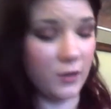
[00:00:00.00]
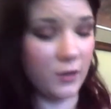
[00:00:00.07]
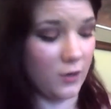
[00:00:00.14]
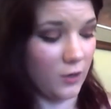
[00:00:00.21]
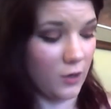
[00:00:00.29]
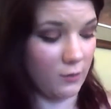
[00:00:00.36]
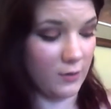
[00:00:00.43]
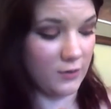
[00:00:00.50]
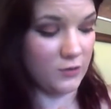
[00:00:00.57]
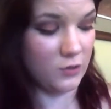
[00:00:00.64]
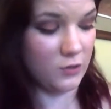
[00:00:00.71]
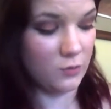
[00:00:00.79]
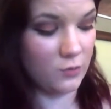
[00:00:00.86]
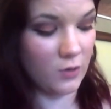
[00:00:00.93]
you're going
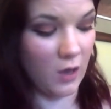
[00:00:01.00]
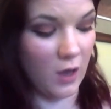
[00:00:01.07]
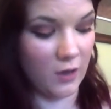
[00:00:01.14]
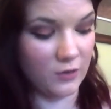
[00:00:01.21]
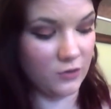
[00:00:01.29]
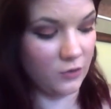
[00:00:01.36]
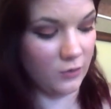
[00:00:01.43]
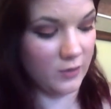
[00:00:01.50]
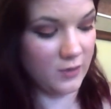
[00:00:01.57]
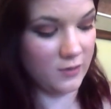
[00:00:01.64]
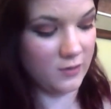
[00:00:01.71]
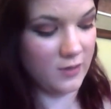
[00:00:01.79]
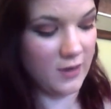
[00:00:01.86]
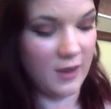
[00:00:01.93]
to contour
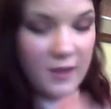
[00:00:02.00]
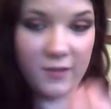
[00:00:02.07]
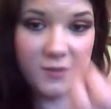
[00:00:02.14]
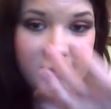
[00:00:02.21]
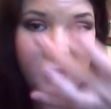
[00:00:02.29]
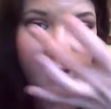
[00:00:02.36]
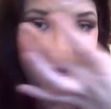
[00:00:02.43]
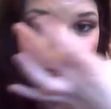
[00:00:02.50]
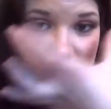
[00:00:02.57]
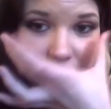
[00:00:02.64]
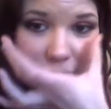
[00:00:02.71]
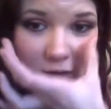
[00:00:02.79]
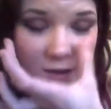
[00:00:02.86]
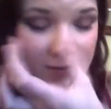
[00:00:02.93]
at the sides of the
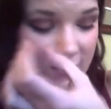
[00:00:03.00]
face,